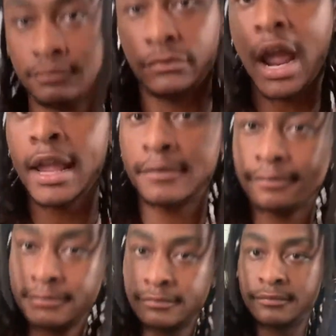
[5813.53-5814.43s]
Right?
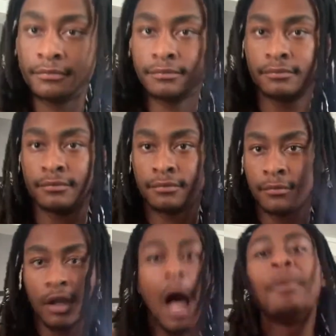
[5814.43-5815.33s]

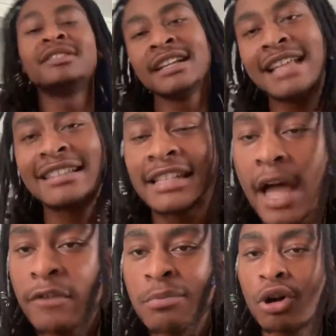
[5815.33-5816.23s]
Couple things that's
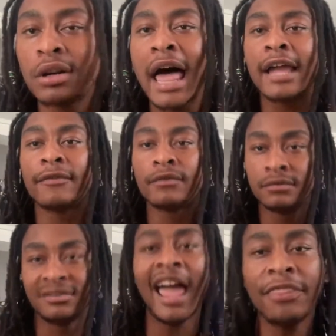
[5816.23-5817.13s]
inevitable in life
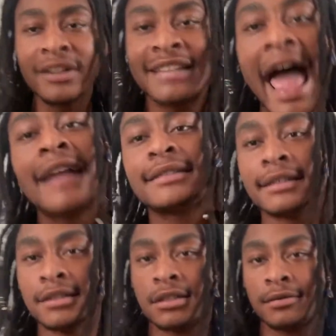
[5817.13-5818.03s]
death and
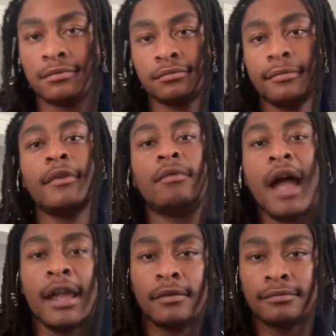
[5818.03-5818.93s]
taxes.
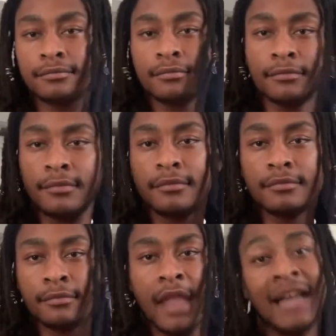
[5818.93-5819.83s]
Right?
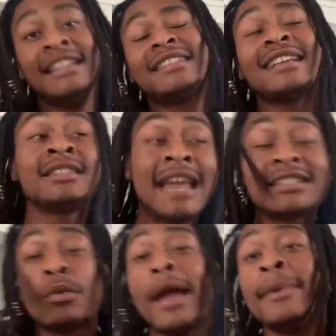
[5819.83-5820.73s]
At least that's, that's
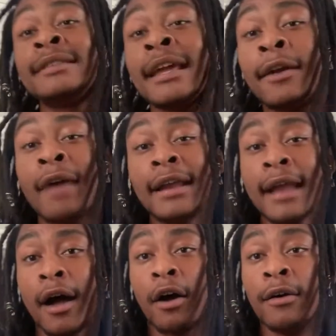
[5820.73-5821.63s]
the way we think it right
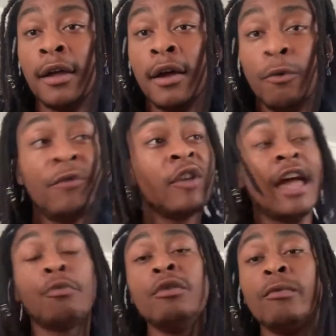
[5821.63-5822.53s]
now. We feel
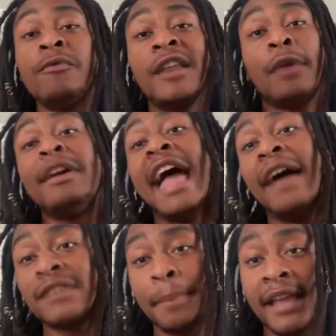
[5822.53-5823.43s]
like we, we feel like we
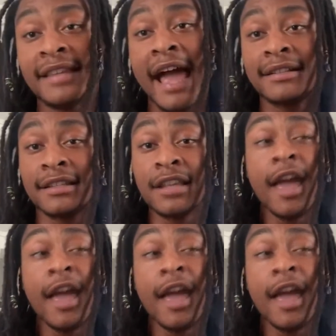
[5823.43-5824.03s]
have to pay taxes.